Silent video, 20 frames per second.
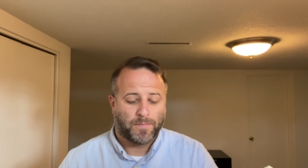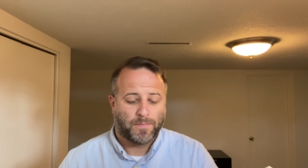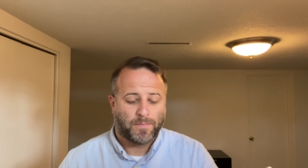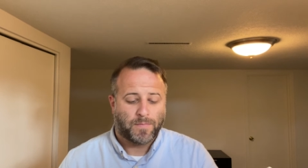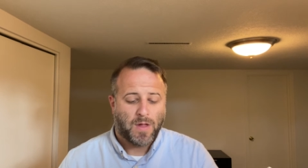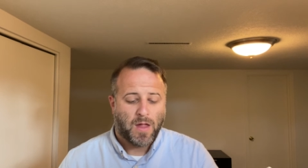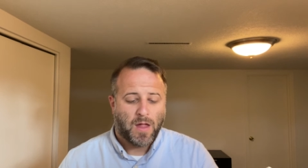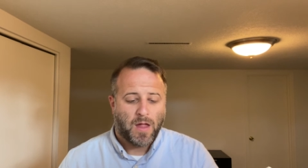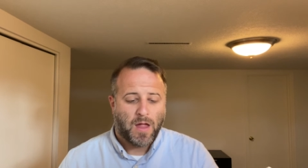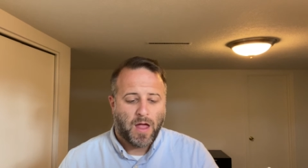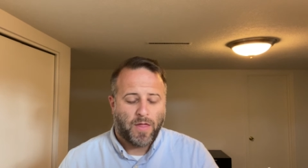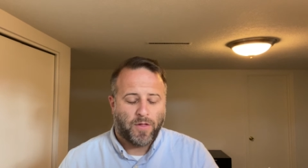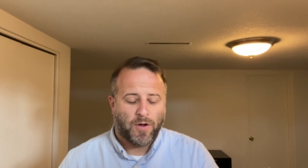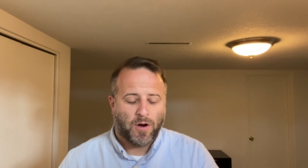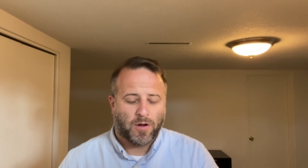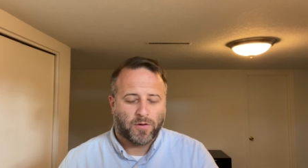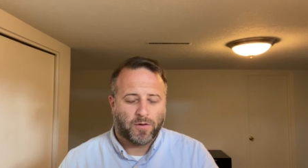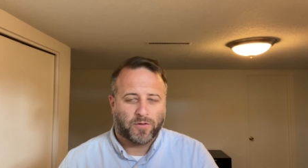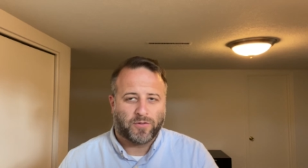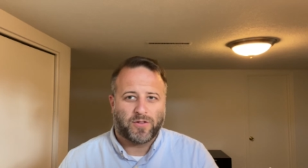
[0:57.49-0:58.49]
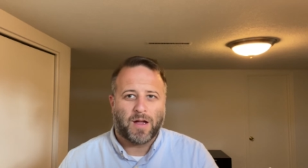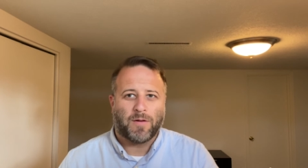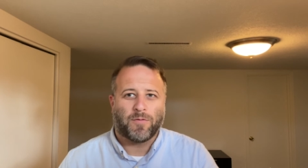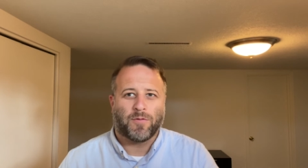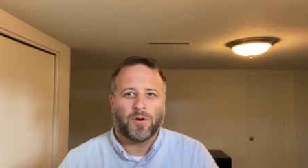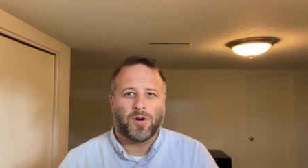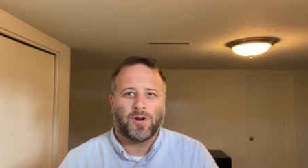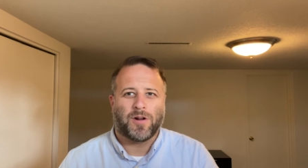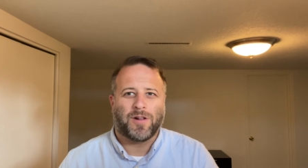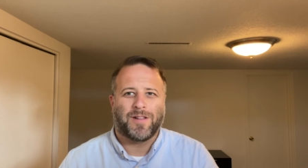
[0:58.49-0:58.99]
And there are
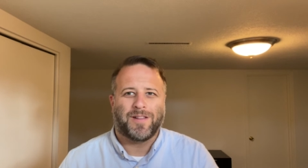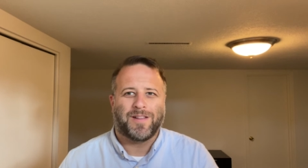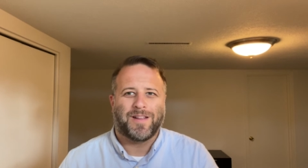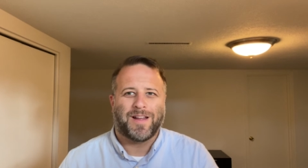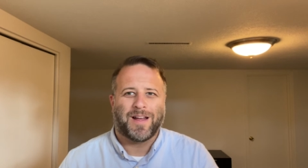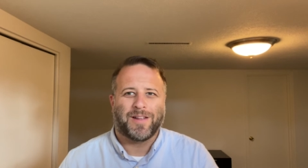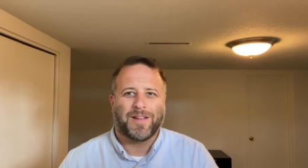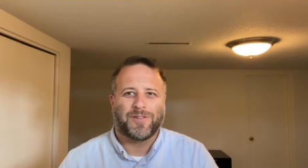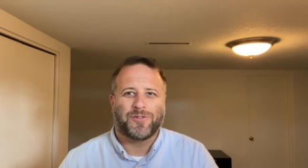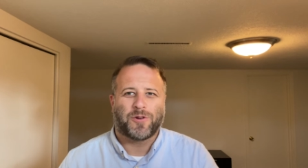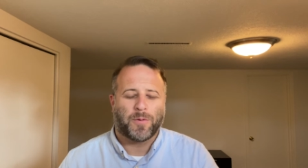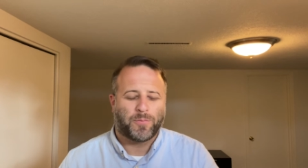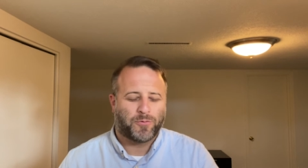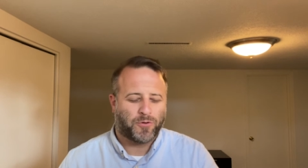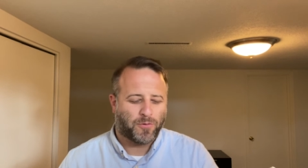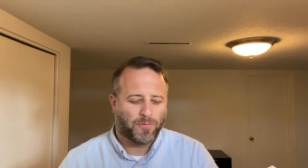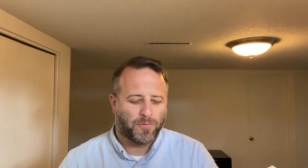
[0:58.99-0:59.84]
several scripture